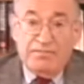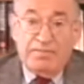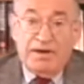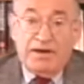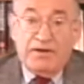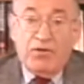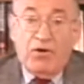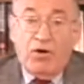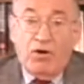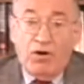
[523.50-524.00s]

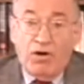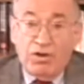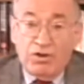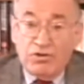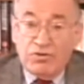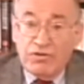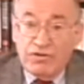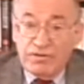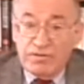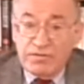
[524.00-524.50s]
but all
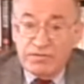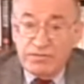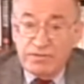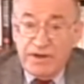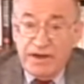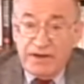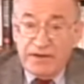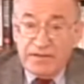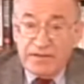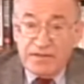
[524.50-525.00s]
across the
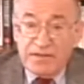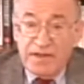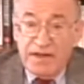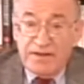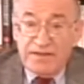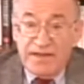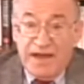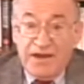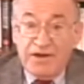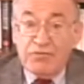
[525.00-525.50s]
United
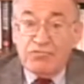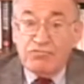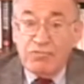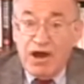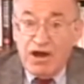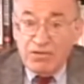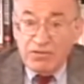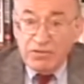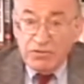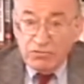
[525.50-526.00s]
States and
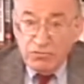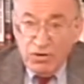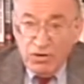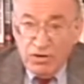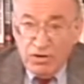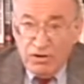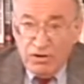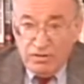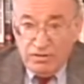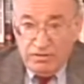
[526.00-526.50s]
around the
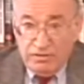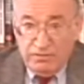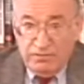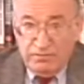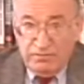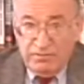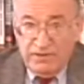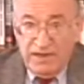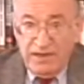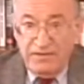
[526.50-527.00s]
world,
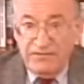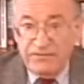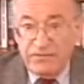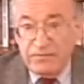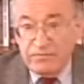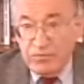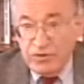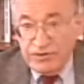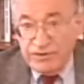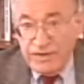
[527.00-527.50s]

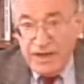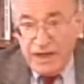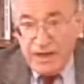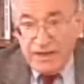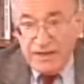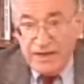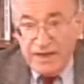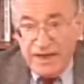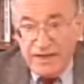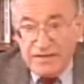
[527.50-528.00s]
infant
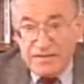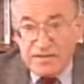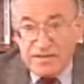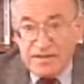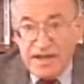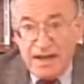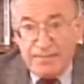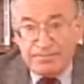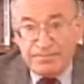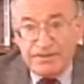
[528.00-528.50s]
mortality had
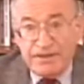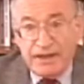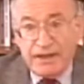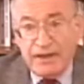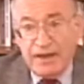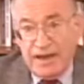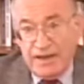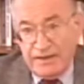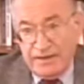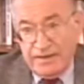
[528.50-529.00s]
stopped
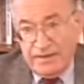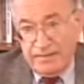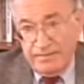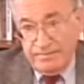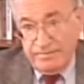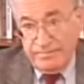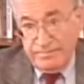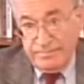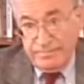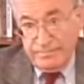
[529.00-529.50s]
declining.
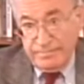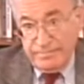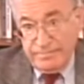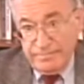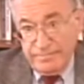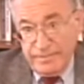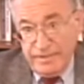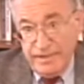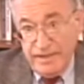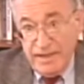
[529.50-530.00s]

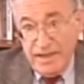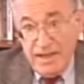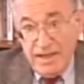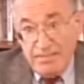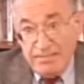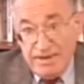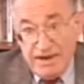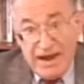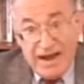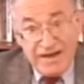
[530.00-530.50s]

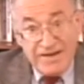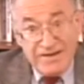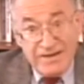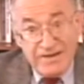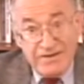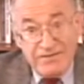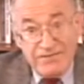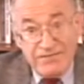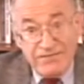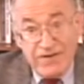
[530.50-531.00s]
But I
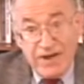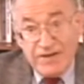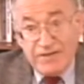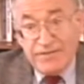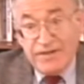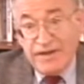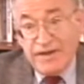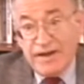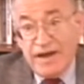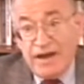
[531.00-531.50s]
didn't
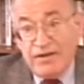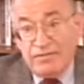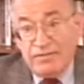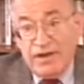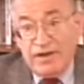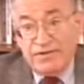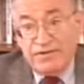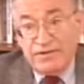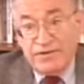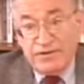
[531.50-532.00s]
find that out
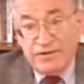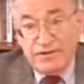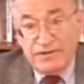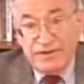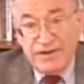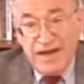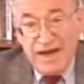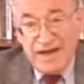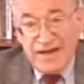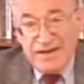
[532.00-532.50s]
until
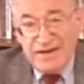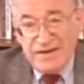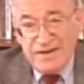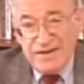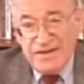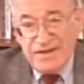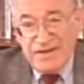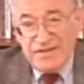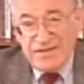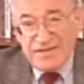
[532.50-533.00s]

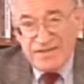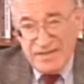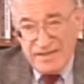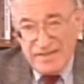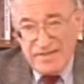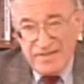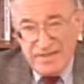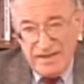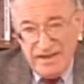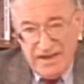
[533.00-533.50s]

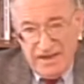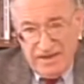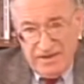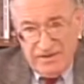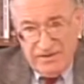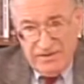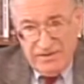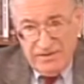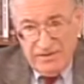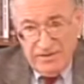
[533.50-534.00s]

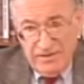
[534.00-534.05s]
1968,